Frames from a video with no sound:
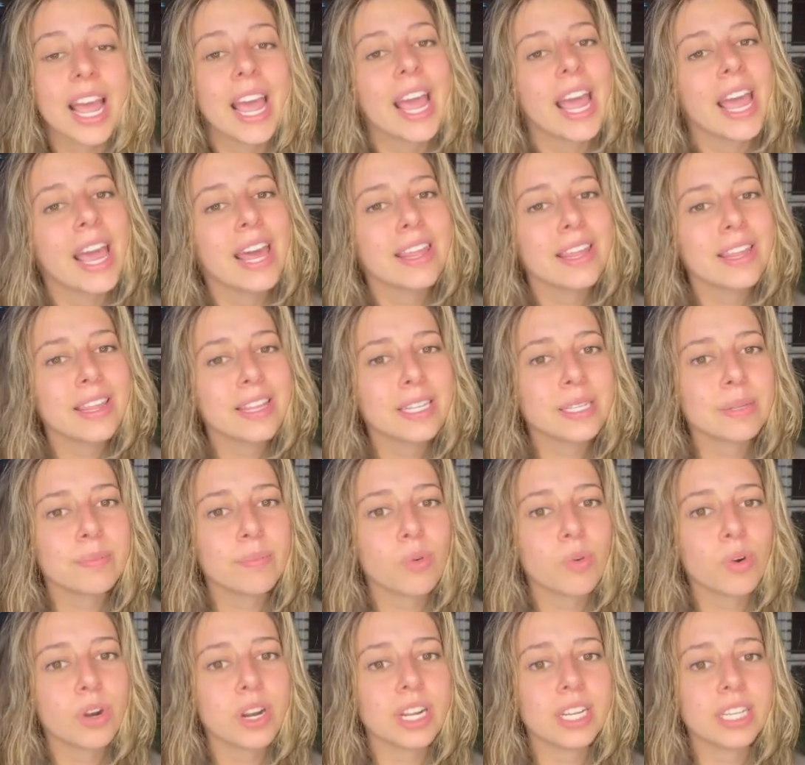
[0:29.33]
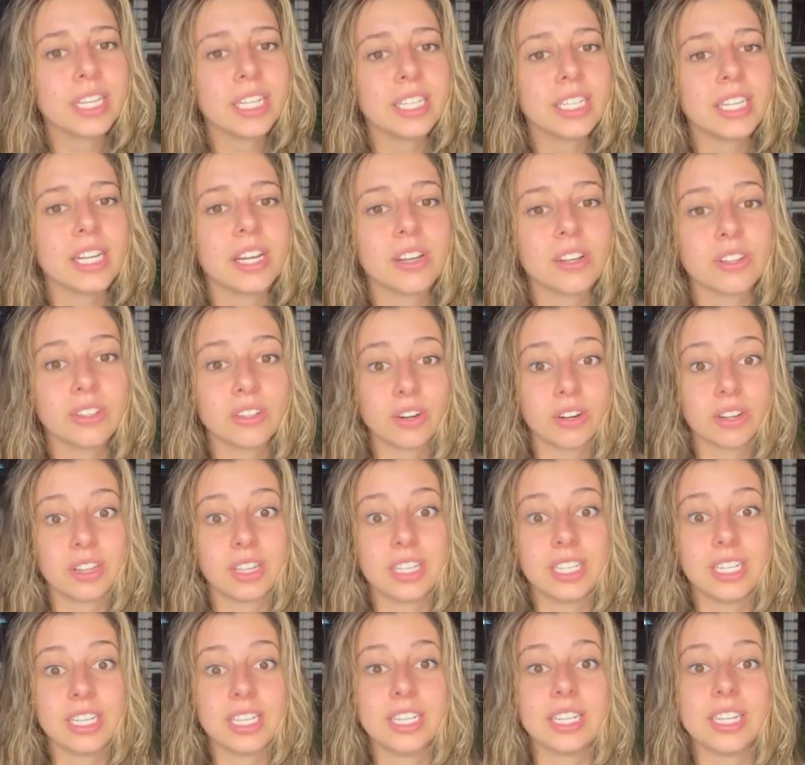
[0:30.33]
and then the supporting details are the
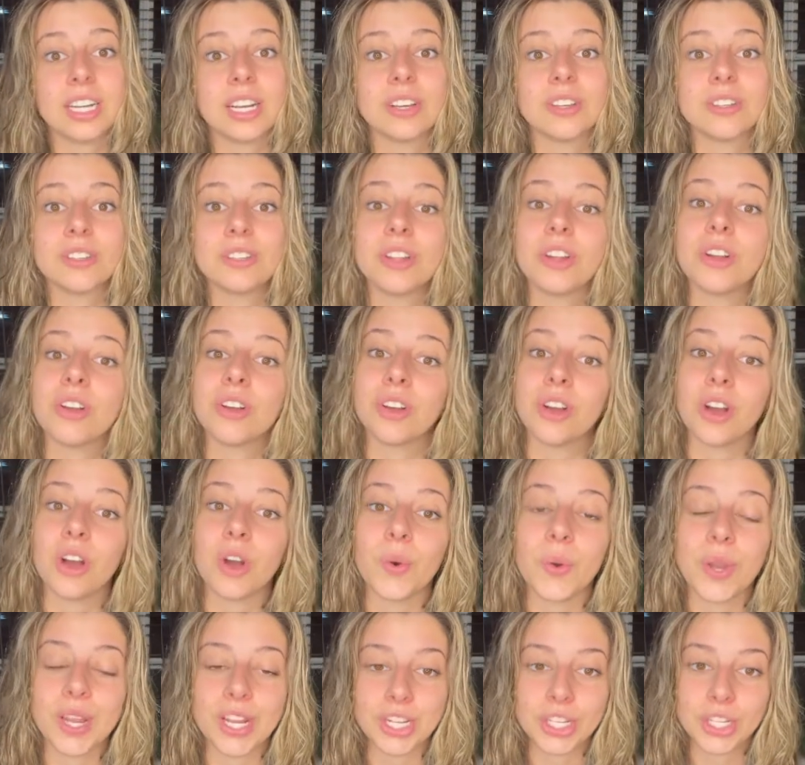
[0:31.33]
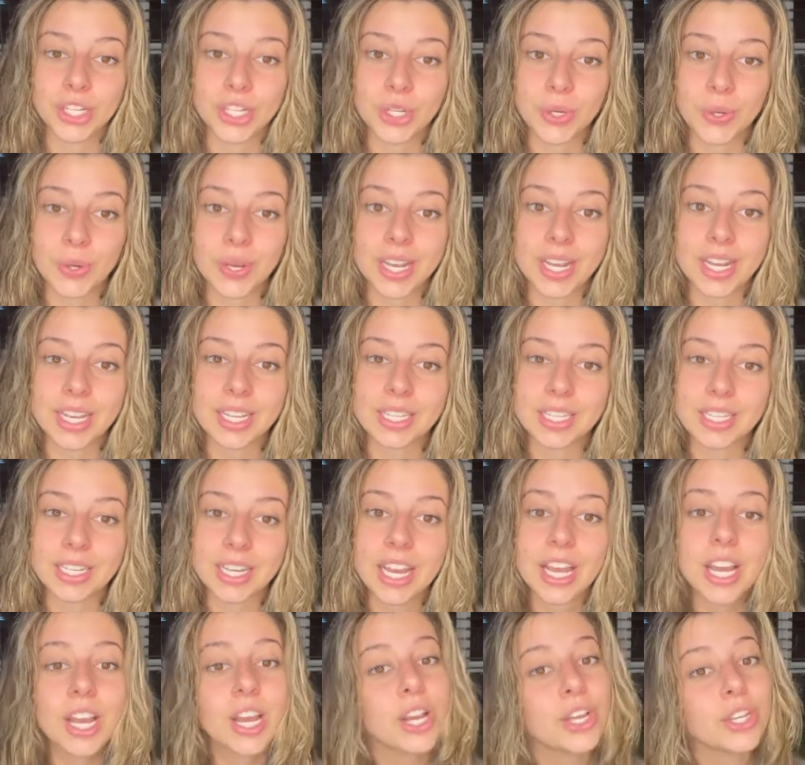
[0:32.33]
details that go into it.
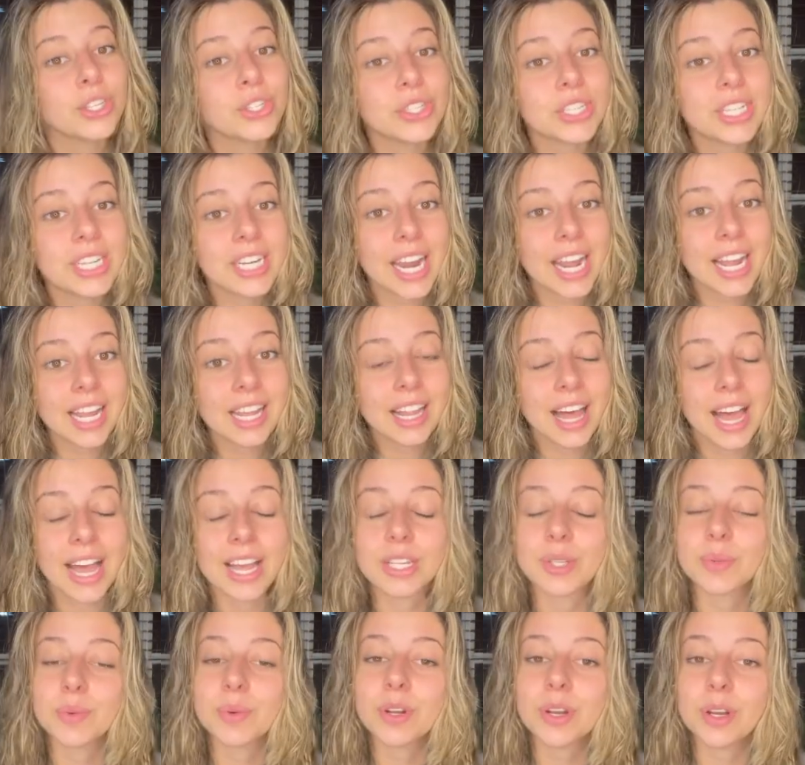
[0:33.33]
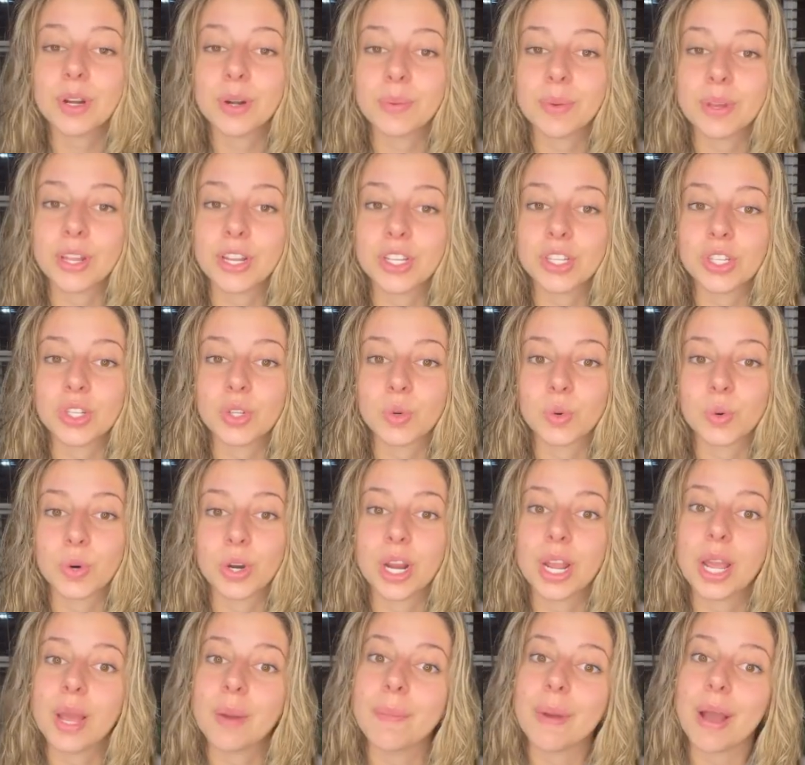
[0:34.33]
So today class, we're going to read a
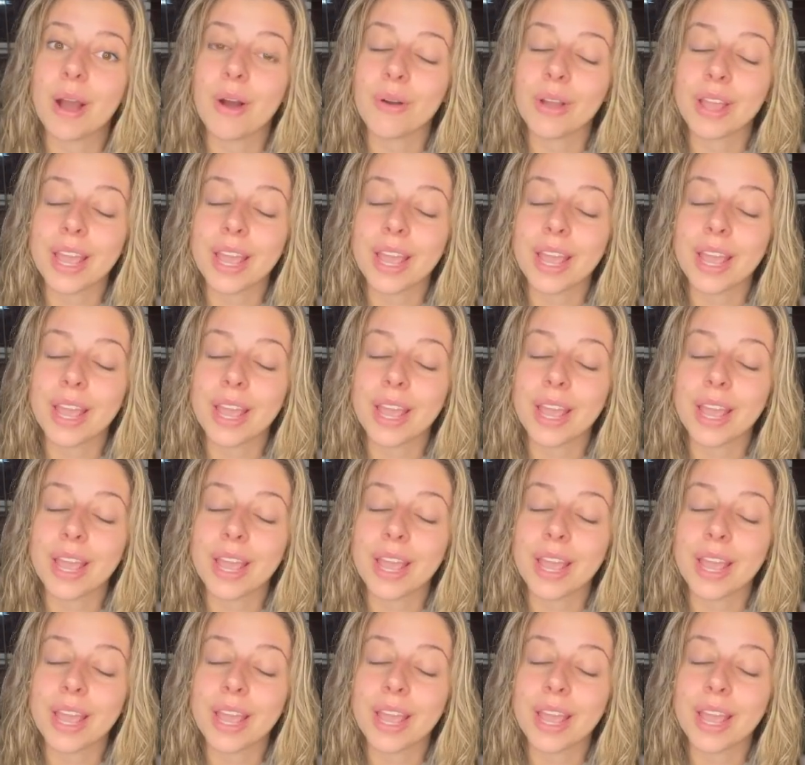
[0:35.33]
story about